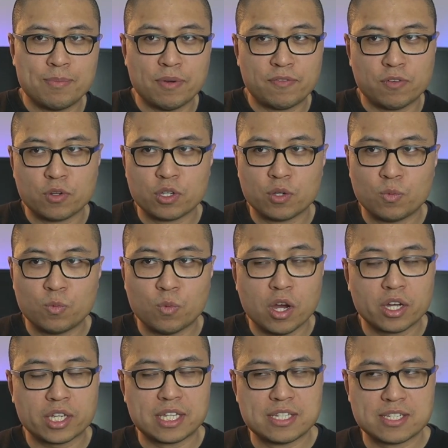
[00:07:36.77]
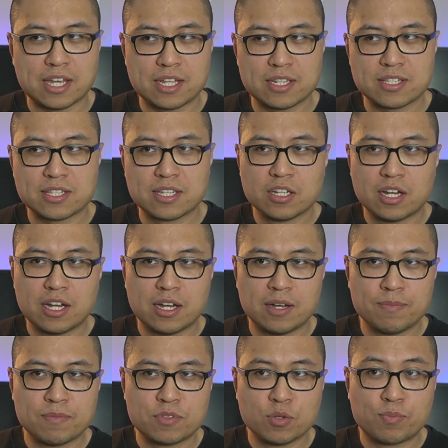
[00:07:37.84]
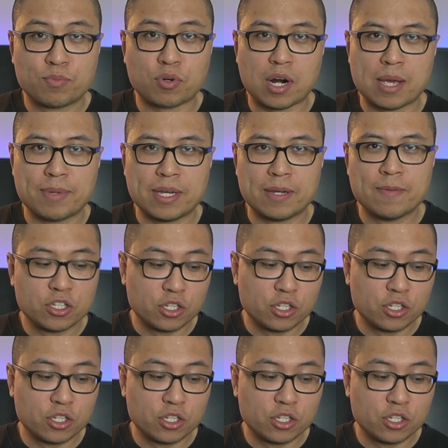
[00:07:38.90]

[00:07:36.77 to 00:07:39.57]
before your working sets um, to prime it,